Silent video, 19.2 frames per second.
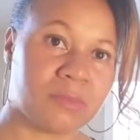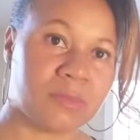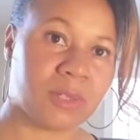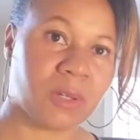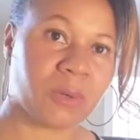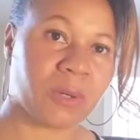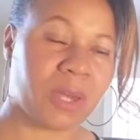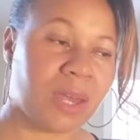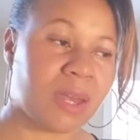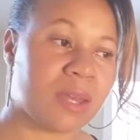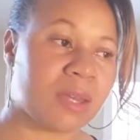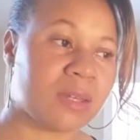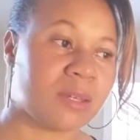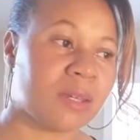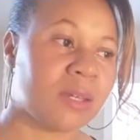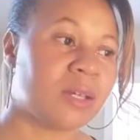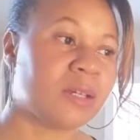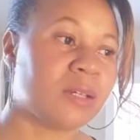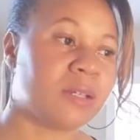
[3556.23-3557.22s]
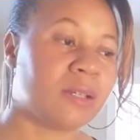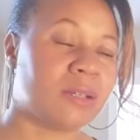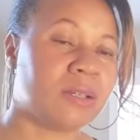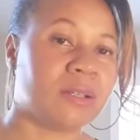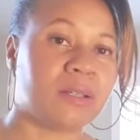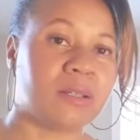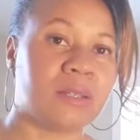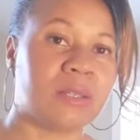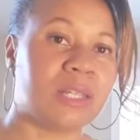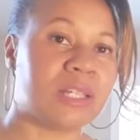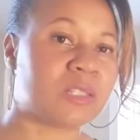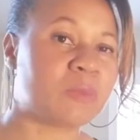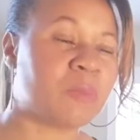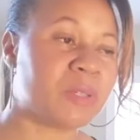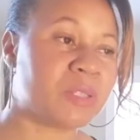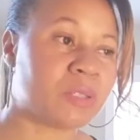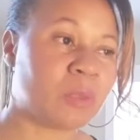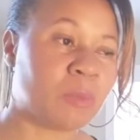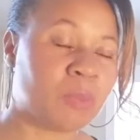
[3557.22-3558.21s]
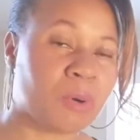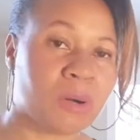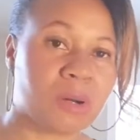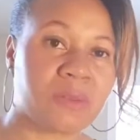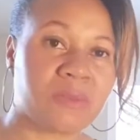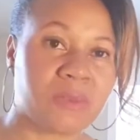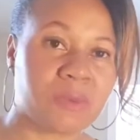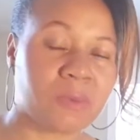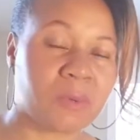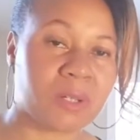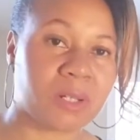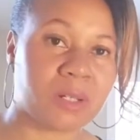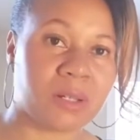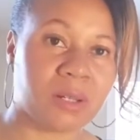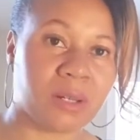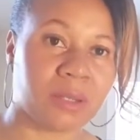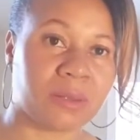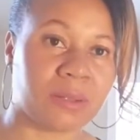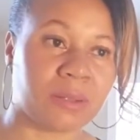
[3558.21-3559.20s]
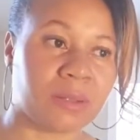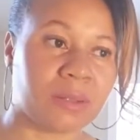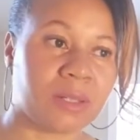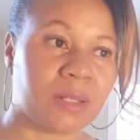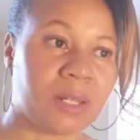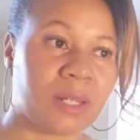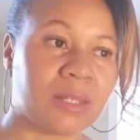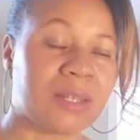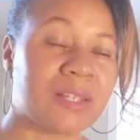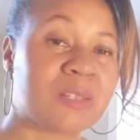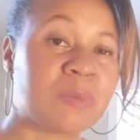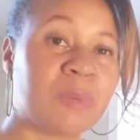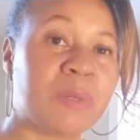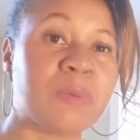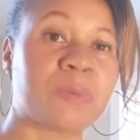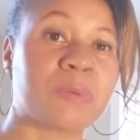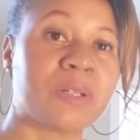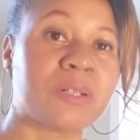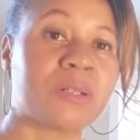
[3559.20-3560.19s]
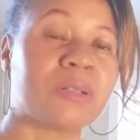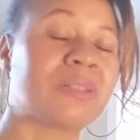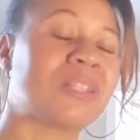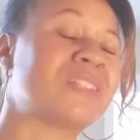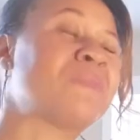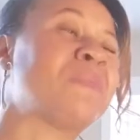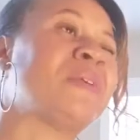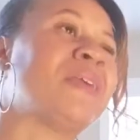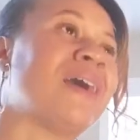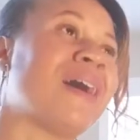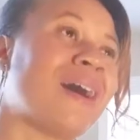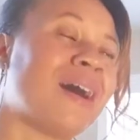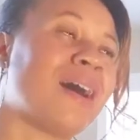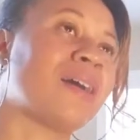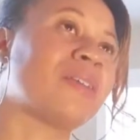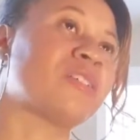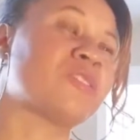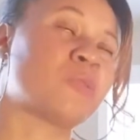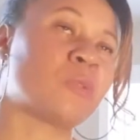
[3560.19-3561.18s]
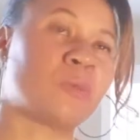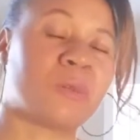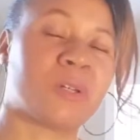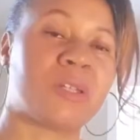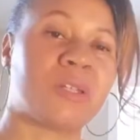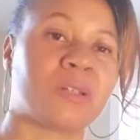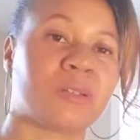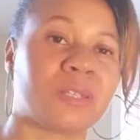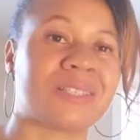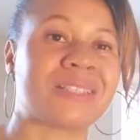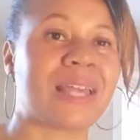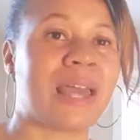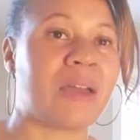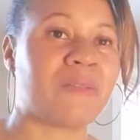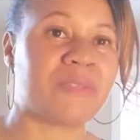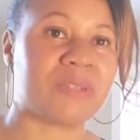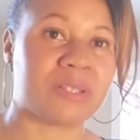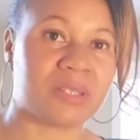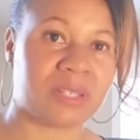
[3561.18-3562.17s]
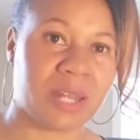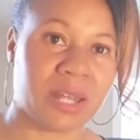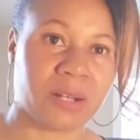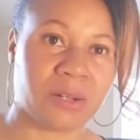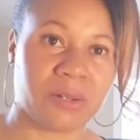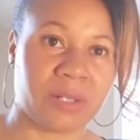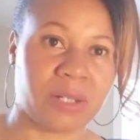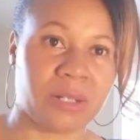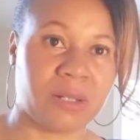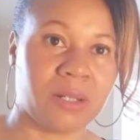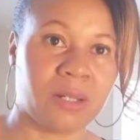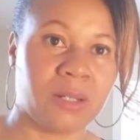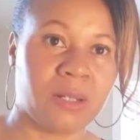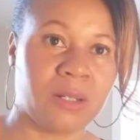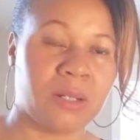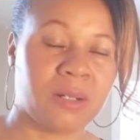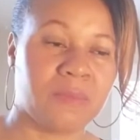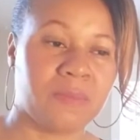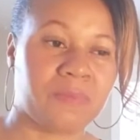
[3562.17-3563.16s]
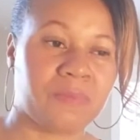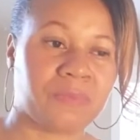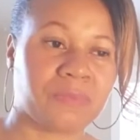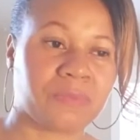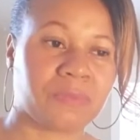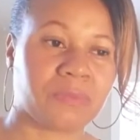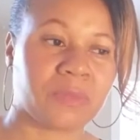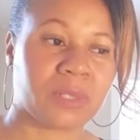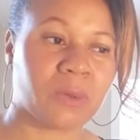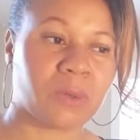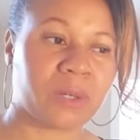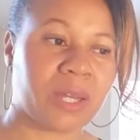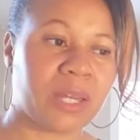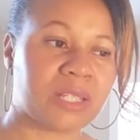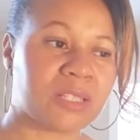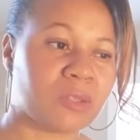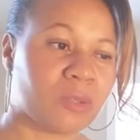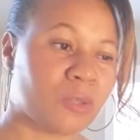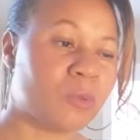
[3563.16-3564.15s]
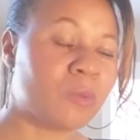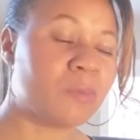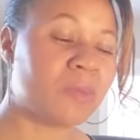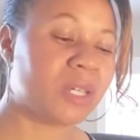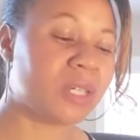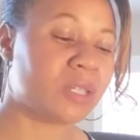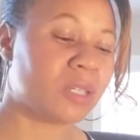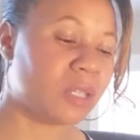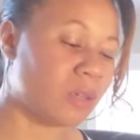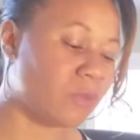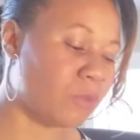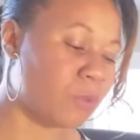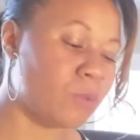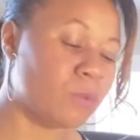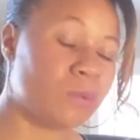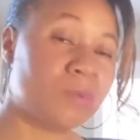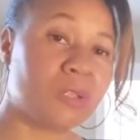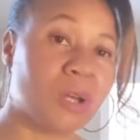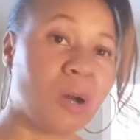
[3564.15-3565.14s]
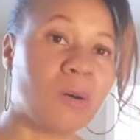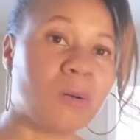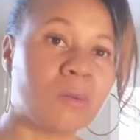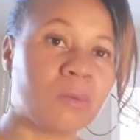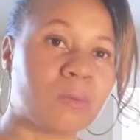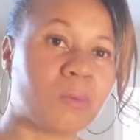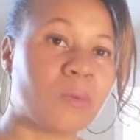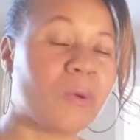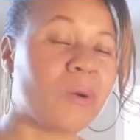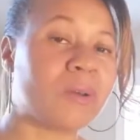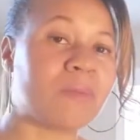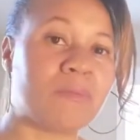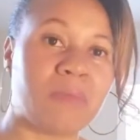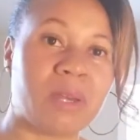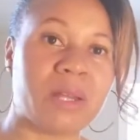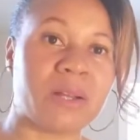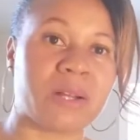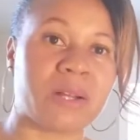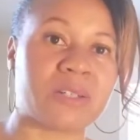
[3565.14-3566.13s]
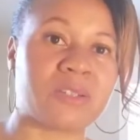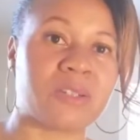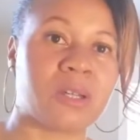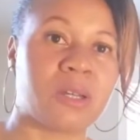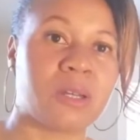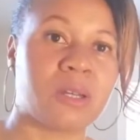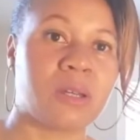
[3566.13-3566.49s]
Okay? Let's be supportive of one another and let's be real. Let's be honest with one another. Let's have integrity. Okay? So, you men, if you don't want marriage,